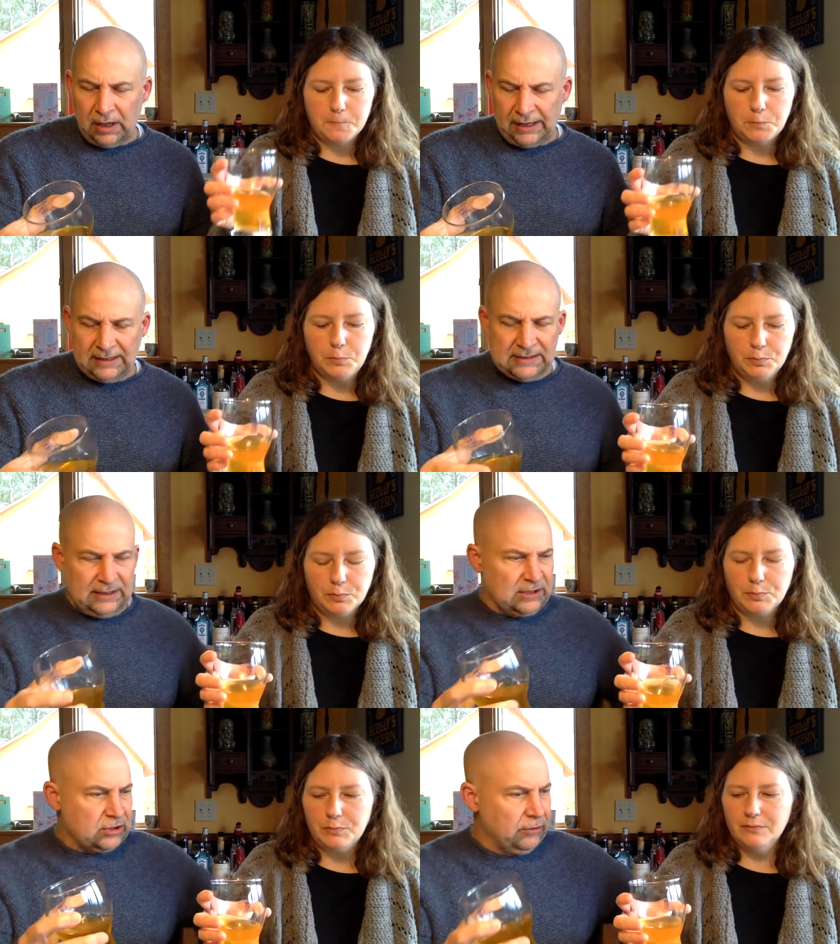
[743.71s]
Speaker 1: I can see
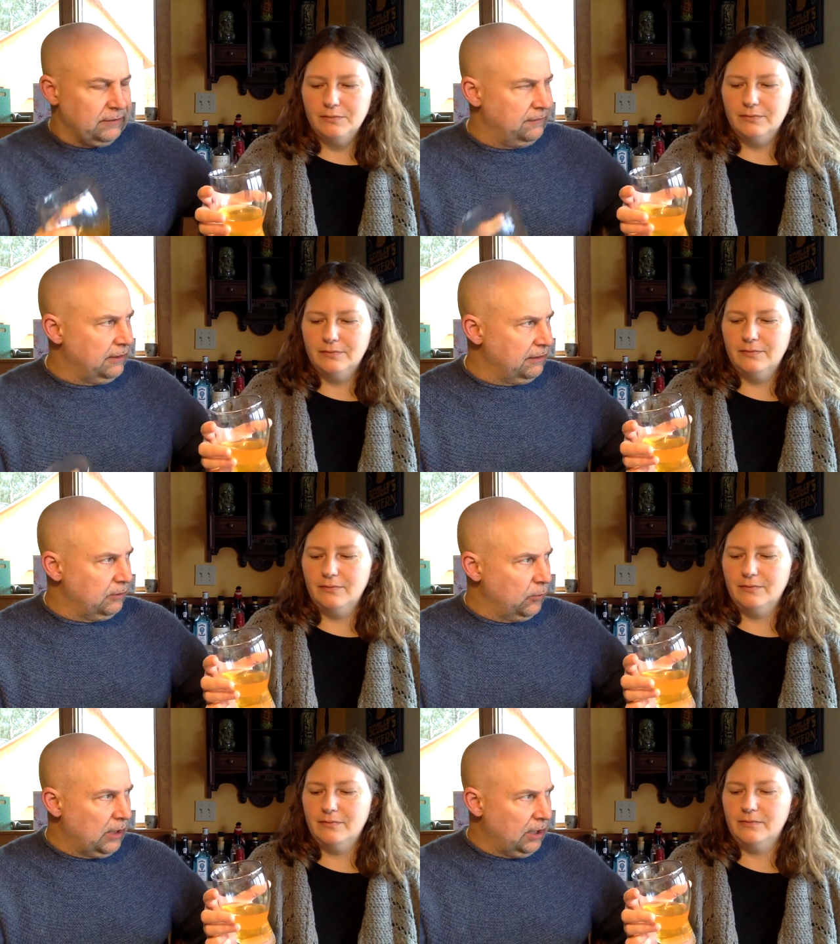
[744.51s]
this going
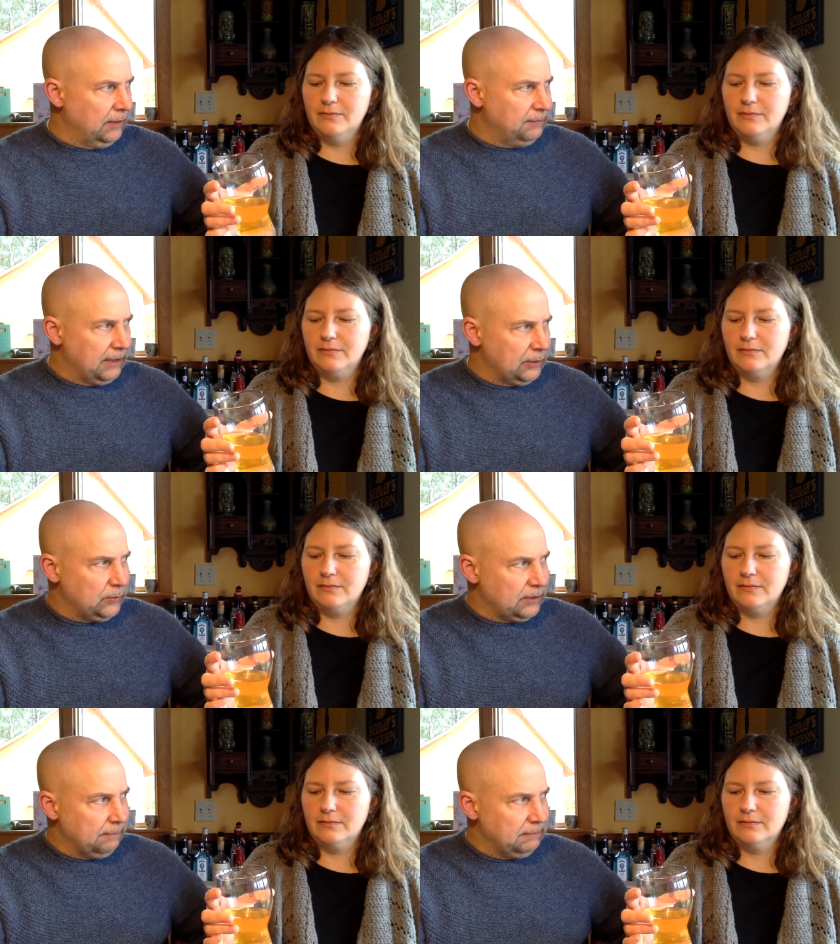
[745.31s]
very well and paired
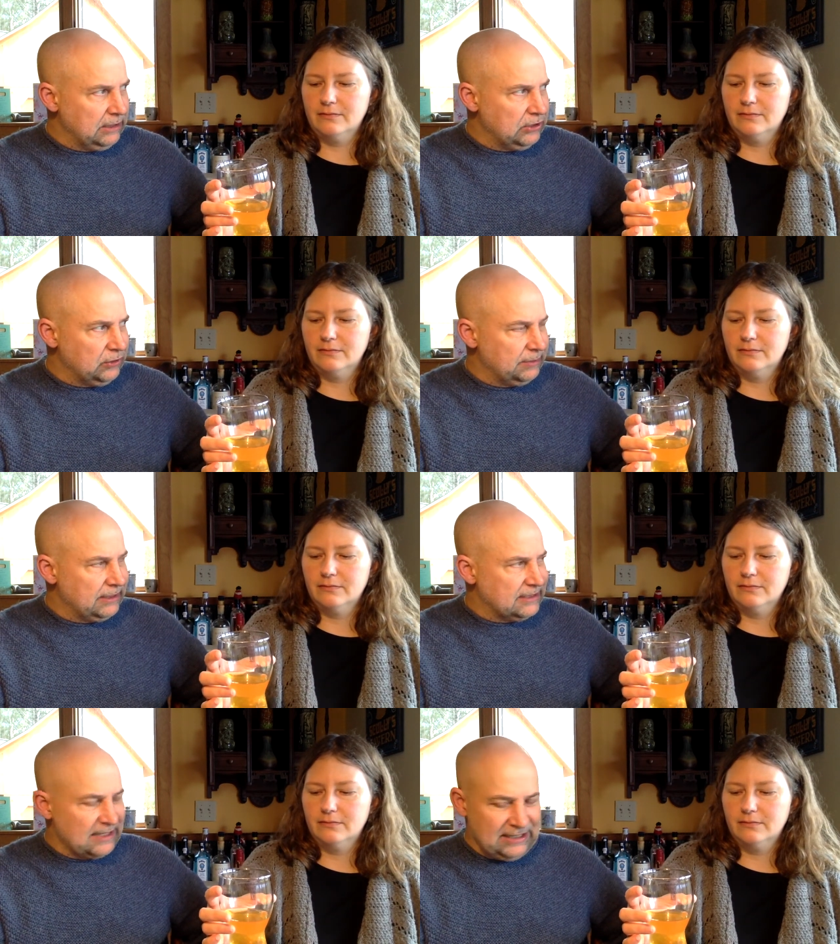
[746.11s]
with a meal
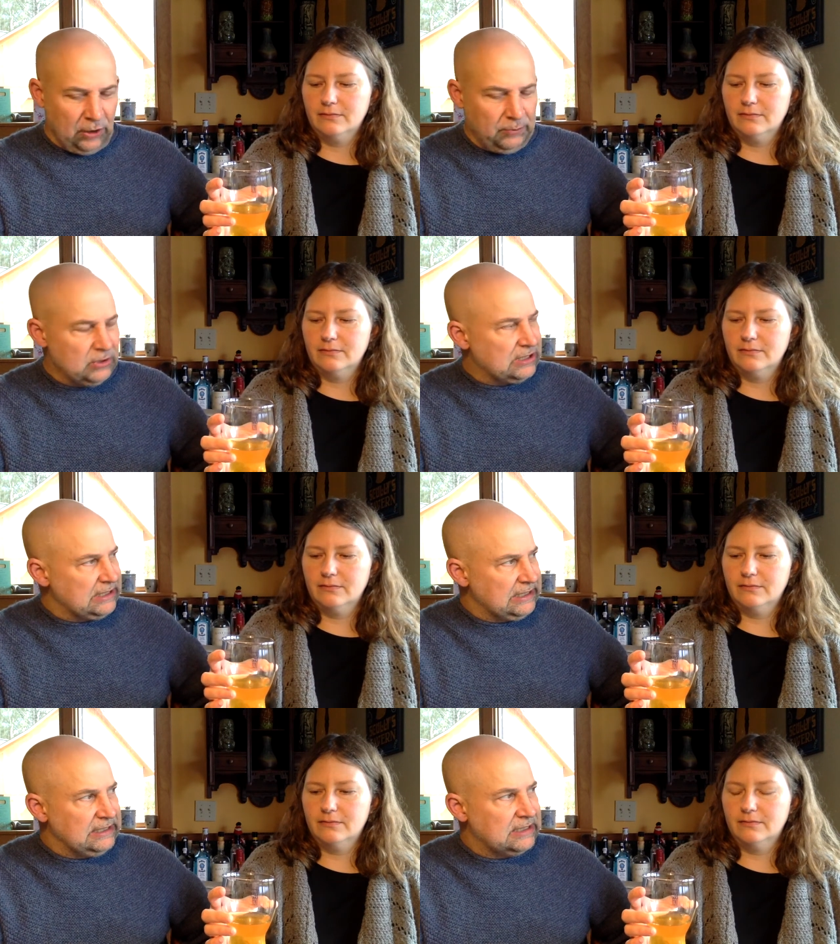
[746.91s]
because it almost
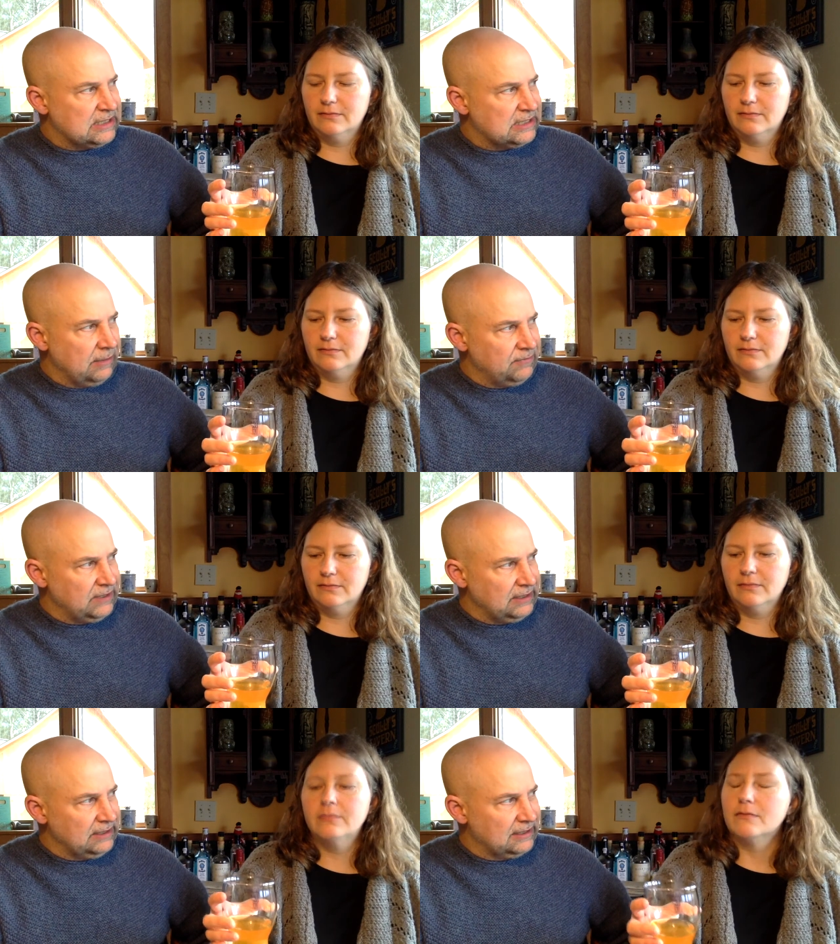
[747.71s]
needs
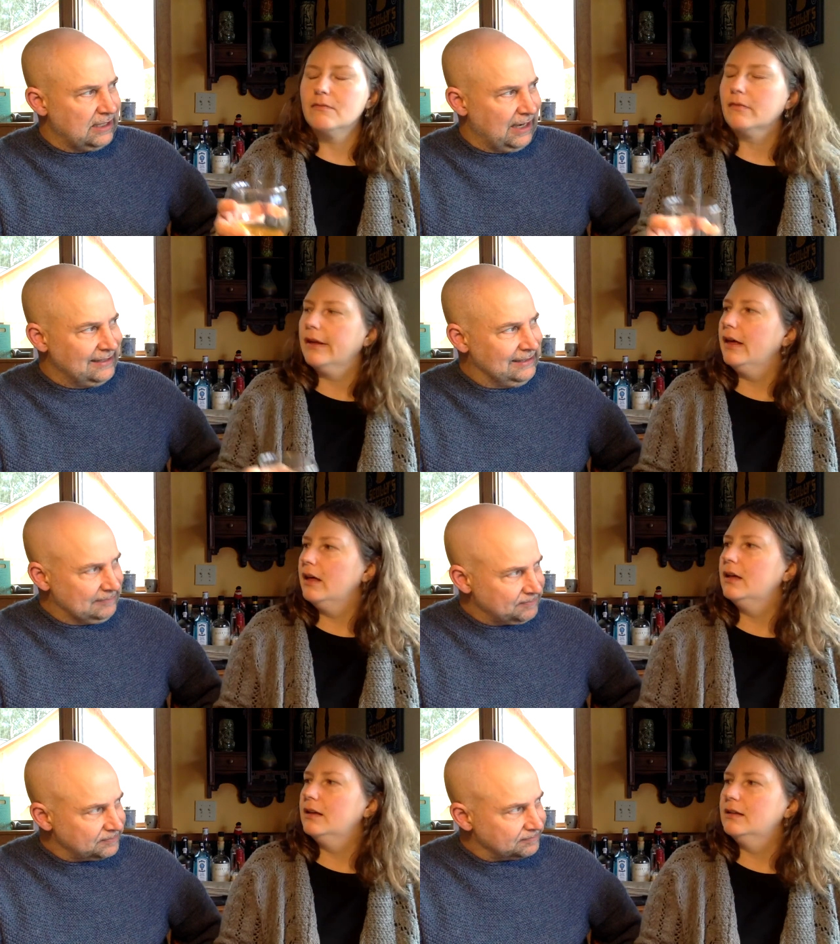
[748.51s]
something to cut it.
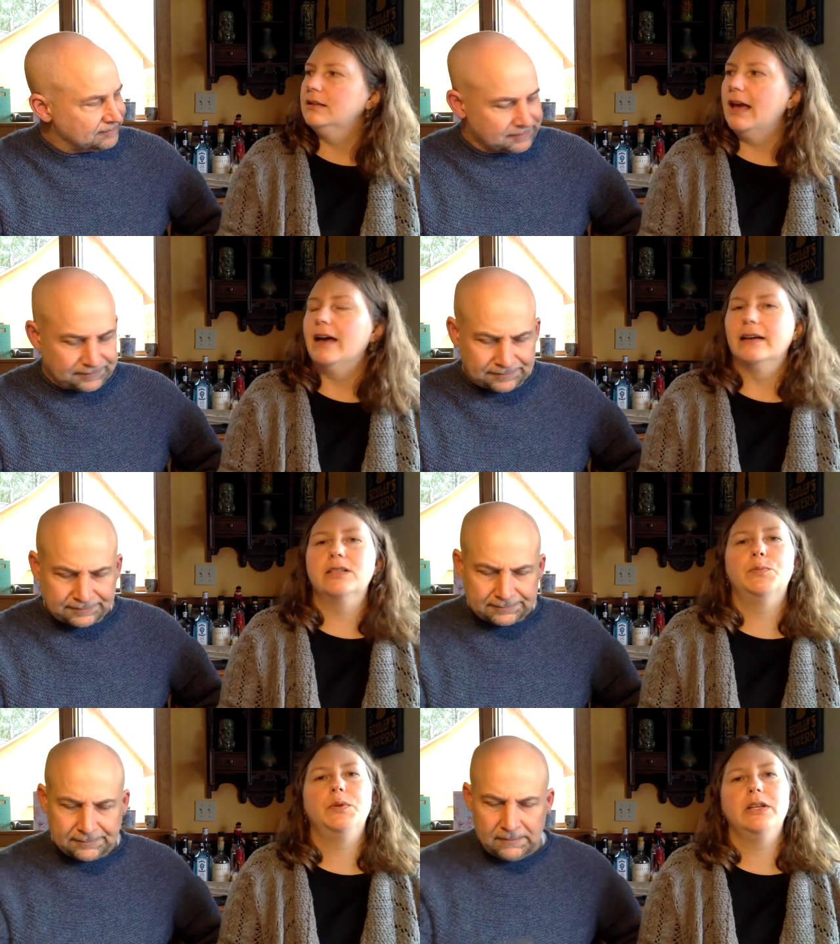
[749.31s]
Speaker 2: Yeah,
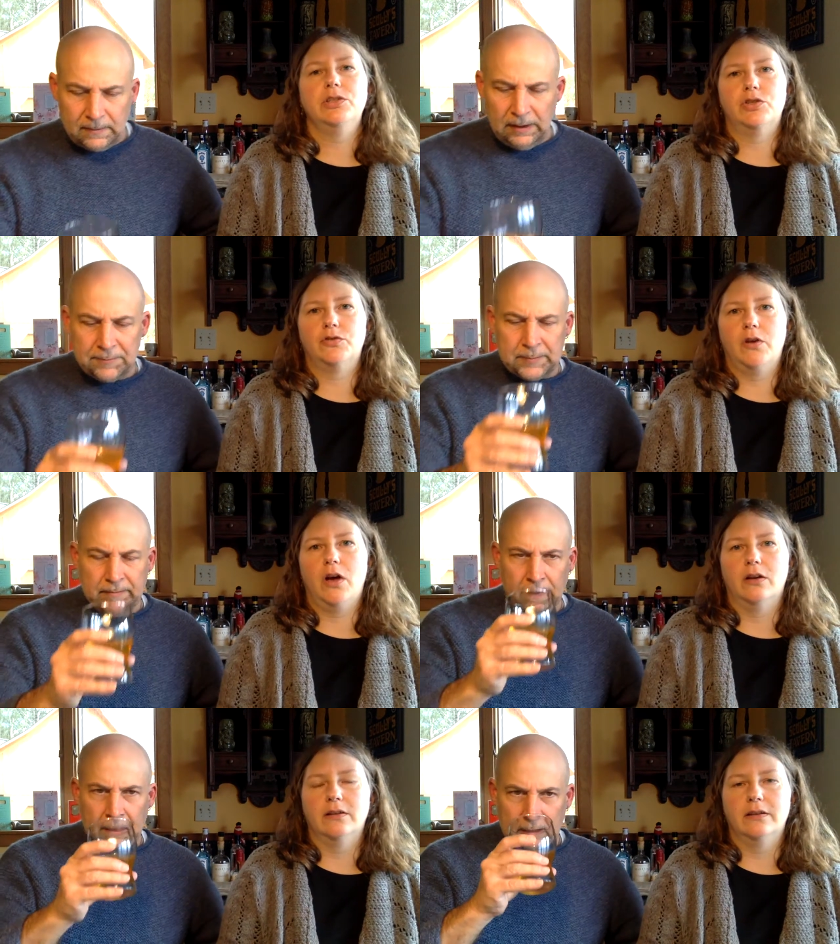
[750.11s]
it's pretty
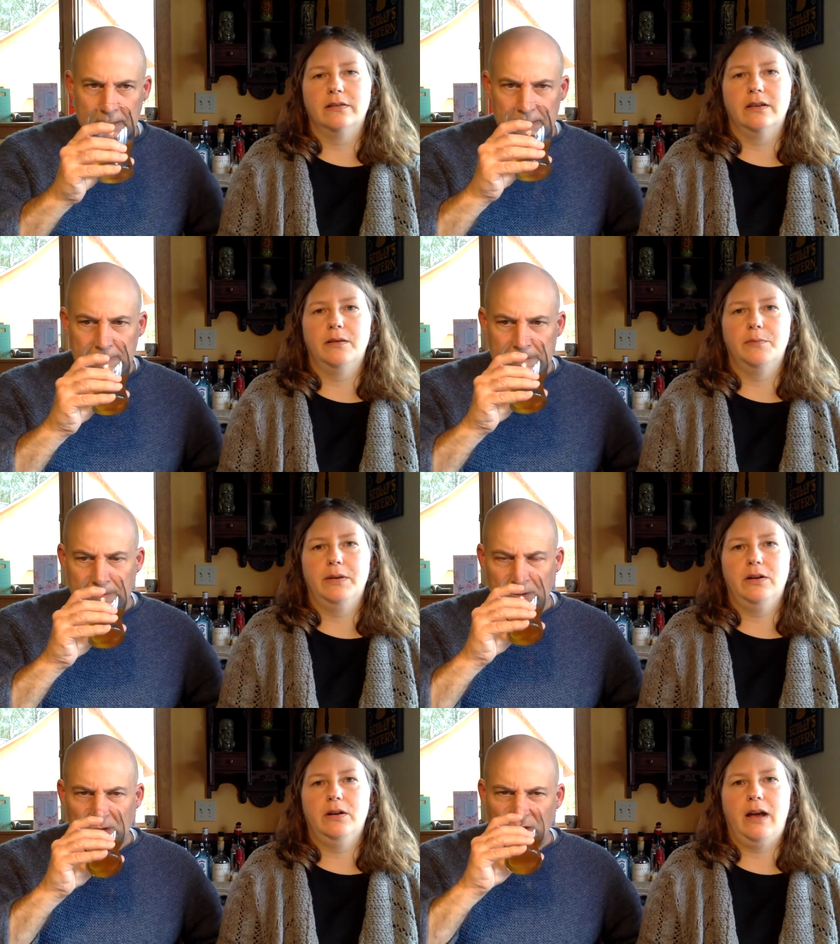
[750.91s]
strong. The
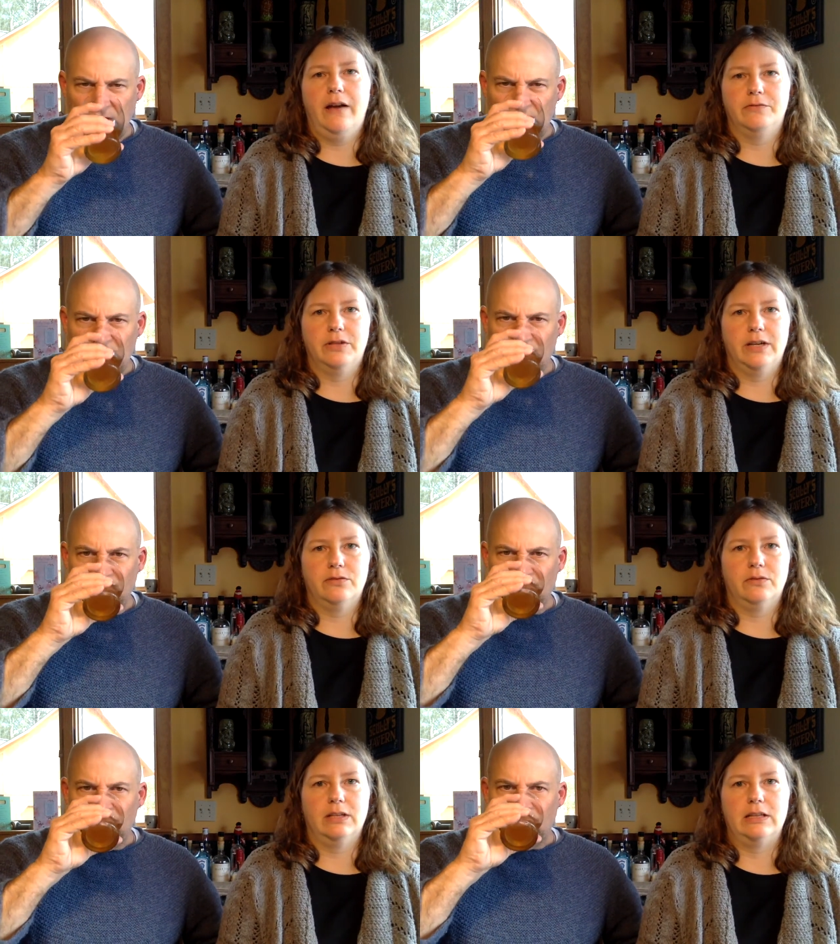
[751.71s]
bitter aftertaste really